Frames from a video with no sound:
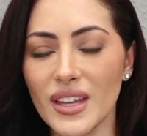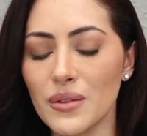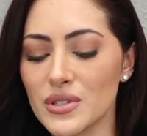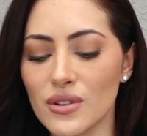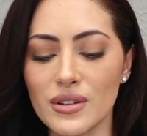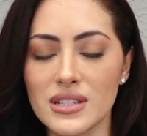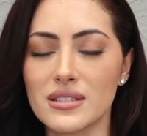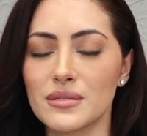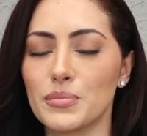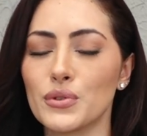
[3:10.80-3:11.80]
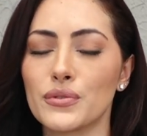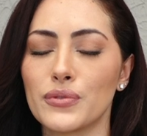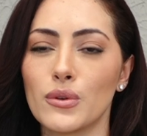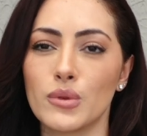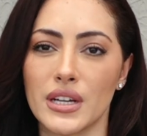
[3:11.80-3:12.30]
It was always
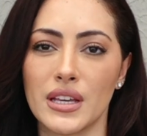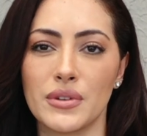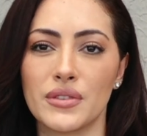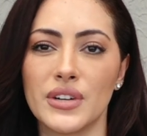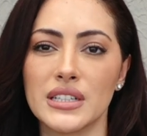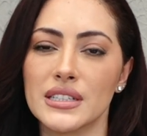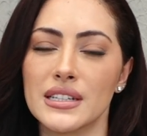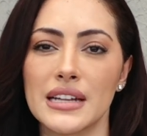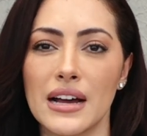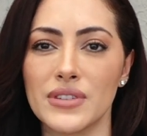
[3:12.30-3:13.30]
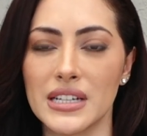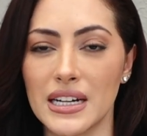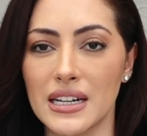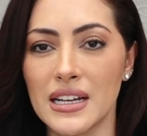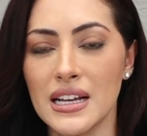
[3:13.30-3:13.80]
beautiful working with Vardhan and
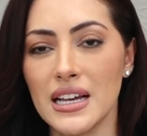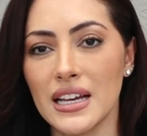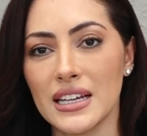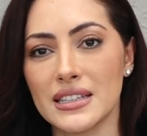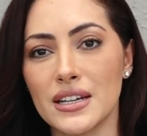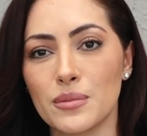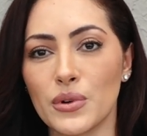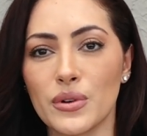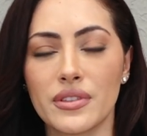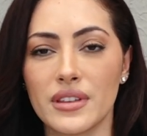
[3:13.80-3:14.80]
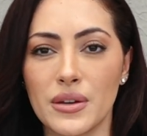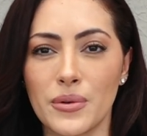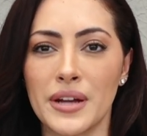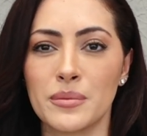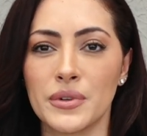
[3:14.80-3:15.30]
Avika. They are both
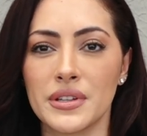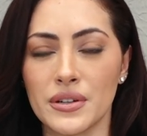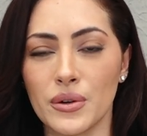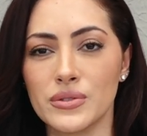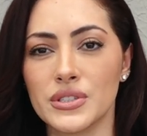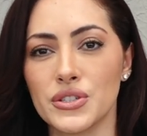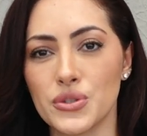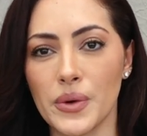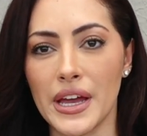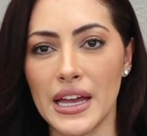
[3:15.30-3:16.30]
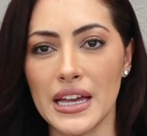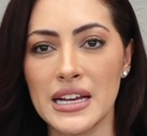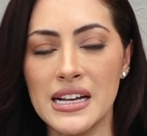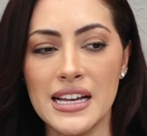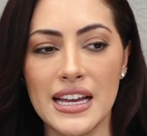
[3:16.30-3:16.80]
incredible in their own each way.
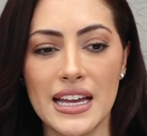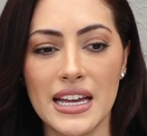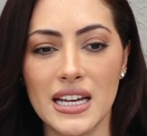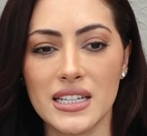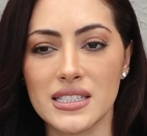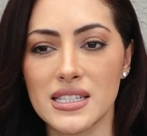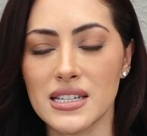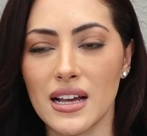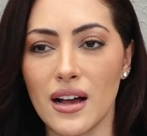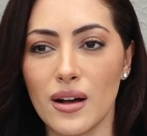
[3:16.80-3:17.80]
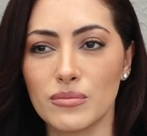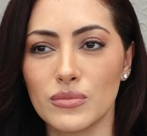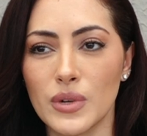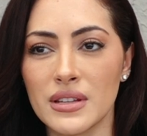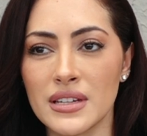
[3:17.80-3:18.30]
And um,
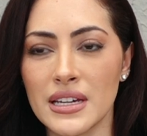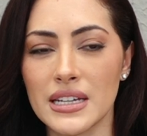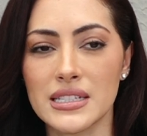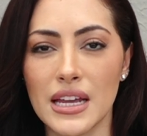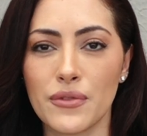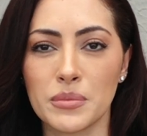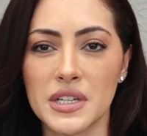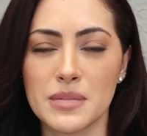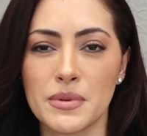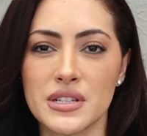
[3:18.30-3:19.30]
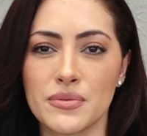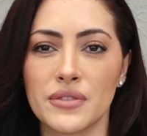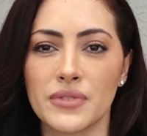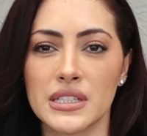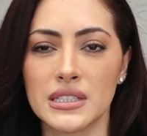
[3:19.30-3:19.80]
one thing I can take from the experience
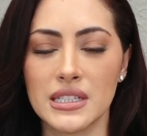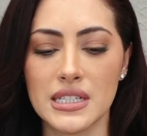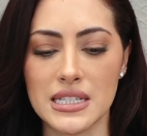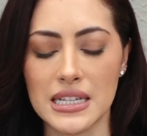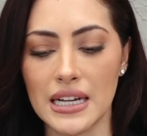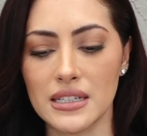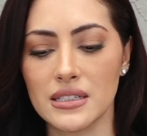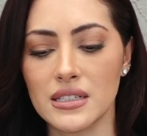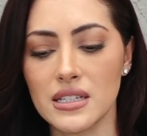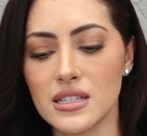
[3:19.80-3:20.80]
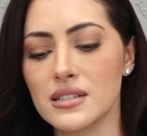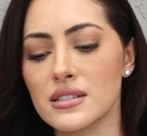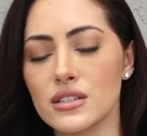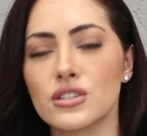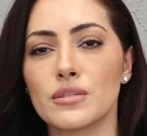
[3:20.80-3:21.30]
with Vardhan is that he's
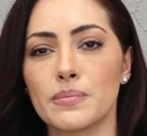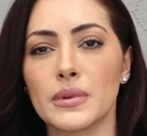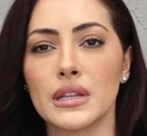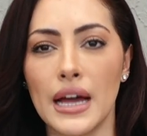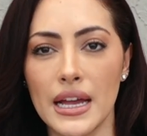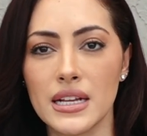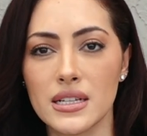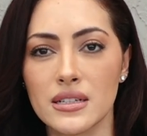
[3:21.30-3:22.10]
such a polite